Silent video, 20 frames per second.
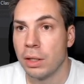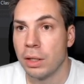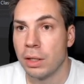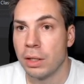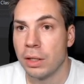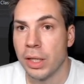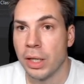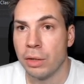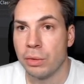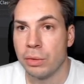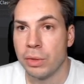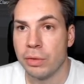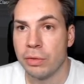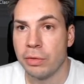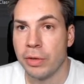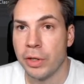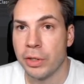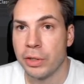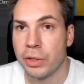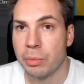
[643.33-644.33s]
Now the
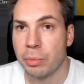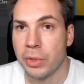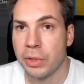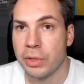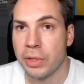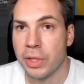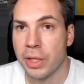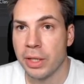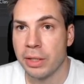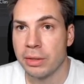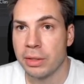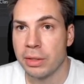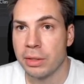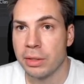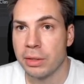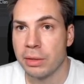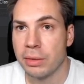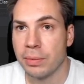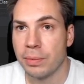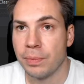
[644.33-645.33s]
first boss has
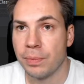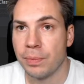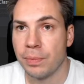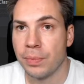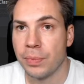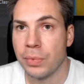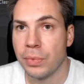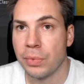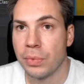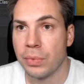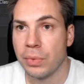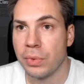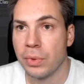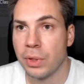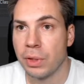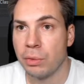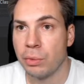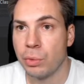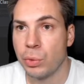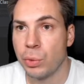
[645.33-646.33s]
it.
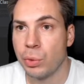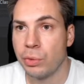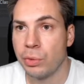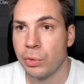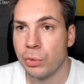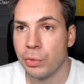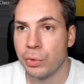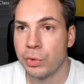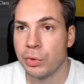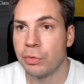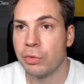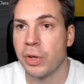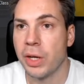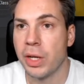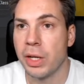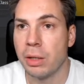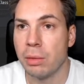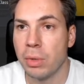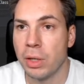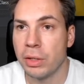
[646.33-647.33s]
Now we go over to
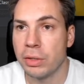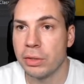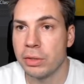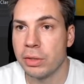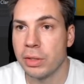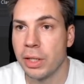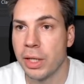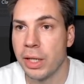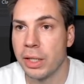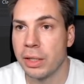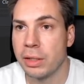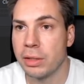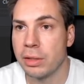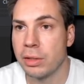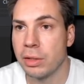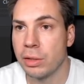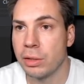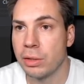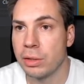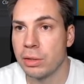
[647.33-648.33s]
final boss and add it
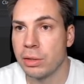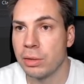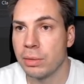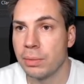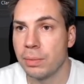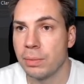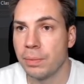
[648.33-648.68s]
also.